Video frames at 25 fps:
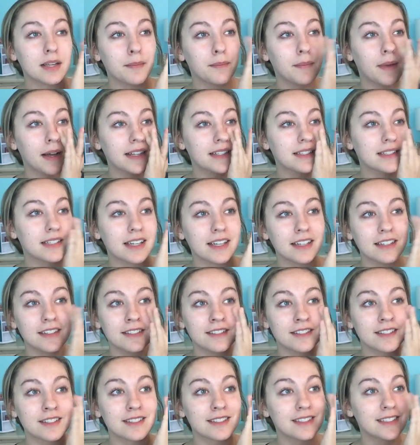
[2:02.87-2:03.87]
my
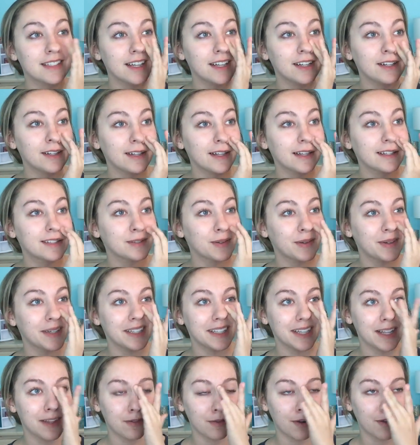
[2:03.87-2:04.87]
skin still gets
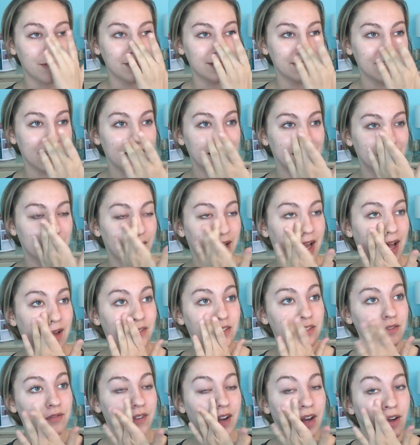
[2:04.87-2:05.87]
oily throughout the day, so I
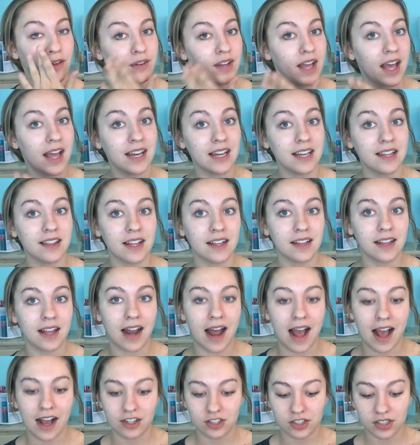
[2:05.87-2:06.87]
haven't found anything that
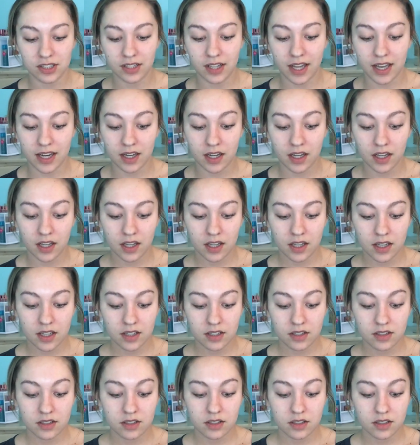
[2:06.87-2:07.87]
actually like
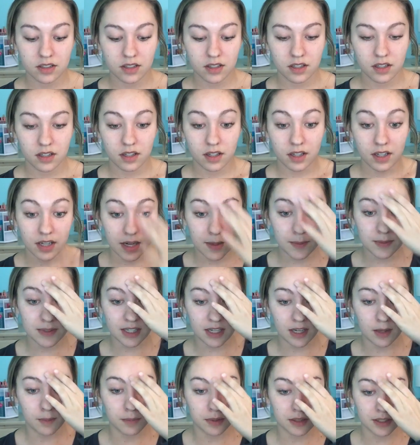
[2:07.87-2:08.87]
keeps it
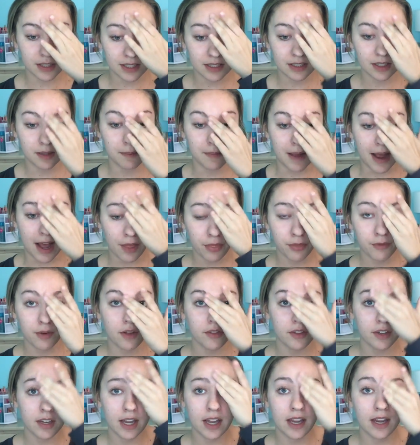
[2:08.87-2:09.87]
completely matte throughout
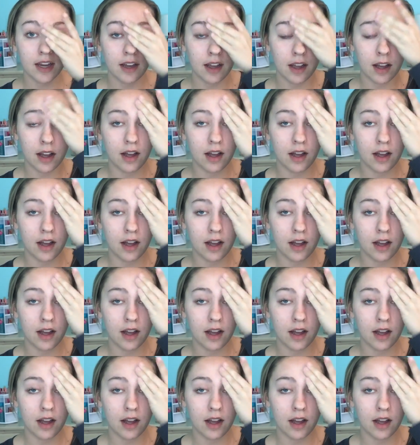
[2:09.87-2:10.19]
the day.